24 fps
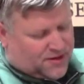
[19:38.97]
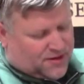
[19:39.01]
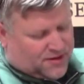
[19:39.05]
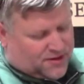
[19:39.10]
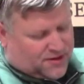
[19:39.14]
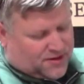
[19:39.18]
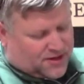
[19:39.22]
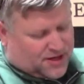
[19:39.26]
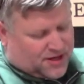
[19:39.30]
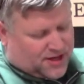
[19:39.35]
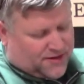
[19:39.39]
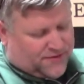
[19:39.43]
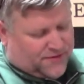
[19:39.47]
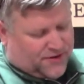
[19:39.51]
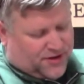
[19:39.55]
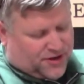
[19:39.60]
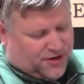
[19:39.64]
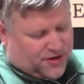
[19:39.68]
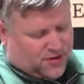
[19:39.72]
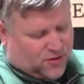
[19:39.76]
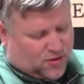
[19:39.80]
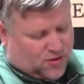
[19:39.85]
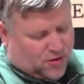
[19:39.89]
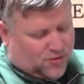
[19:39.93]
Cover your
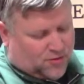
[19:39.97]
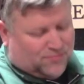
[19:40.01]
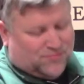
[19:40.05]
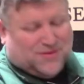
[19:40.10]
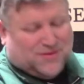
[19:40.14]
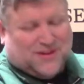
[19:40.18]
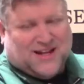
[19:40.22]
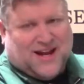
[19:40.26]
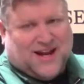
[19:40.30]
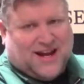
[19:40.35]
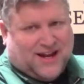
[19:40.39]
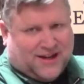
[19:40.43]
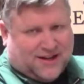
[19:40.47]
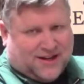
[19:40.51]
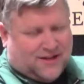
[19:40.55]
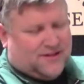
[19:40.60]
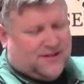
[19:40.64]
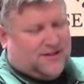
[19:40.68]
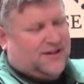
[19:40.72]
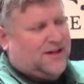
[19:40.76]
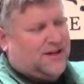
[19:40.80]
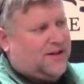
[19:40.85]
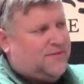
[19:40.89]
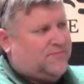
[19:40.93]
whole blank
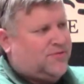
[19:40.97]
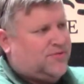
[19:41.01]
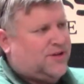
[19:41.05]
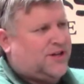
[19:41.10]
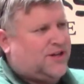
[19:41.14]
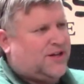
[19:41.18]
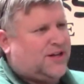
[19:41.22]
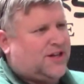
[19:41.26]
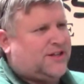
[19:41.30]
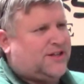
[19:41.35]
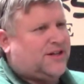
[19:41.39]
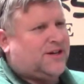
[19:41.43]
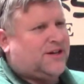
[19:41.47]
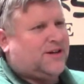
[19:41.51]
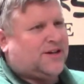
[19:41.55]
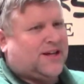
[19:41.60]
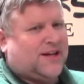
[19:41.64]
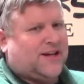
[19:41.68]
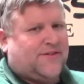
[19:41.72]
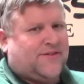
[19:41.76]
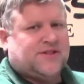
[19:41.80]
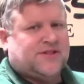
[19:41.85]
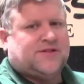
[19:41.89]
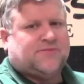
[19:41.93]
and put it on there and give
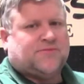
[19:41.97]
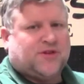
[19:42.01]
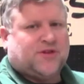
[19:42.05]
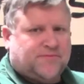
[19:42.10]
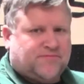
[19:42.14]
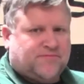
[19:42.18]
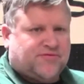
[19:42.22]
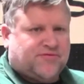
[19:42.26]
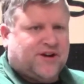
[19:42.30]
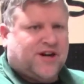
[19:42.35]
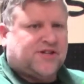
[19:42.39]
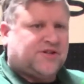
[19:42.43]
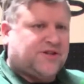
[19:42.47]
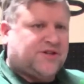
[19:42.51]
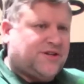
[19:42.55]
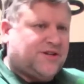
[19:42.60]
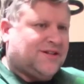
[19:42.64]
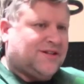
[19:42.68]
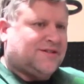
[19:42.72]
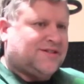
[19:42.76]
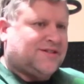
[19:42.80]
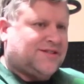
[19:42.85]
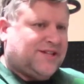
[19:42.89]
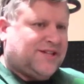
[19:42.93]
it some good pressure to
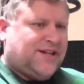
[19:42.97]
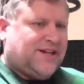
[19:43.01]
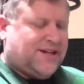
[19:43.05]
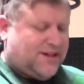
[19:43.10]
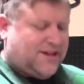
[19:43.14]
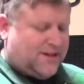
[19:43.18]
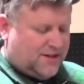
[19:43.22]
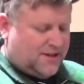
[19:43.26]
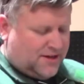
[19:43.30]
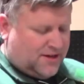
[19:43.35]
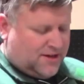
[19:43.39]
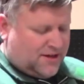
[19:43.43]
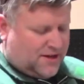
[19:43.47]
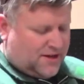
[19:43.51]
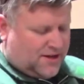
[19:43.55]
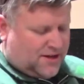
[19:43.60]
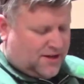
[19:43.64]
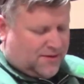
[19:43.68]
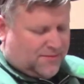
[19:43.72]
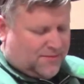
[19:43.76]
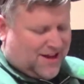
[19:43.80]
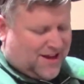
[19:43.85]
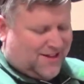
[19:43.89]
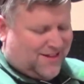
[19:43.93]
seat it,
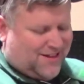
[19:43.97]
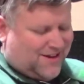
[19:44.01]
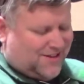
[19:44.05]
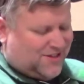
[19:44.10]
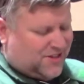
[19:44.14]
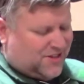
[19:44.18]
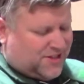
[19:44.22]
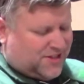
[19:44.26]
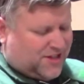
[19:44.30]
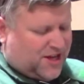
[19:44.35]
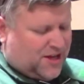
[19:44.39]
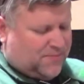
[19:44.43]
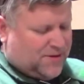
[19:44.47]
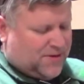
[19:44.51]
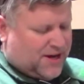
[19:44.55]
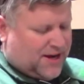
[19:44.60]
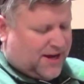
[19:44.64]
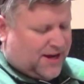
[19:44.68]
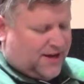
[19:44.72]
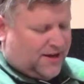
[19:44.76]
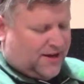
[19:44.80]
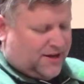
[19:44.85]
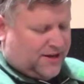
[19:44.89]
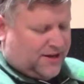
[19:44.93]
and then just keep an eye on it.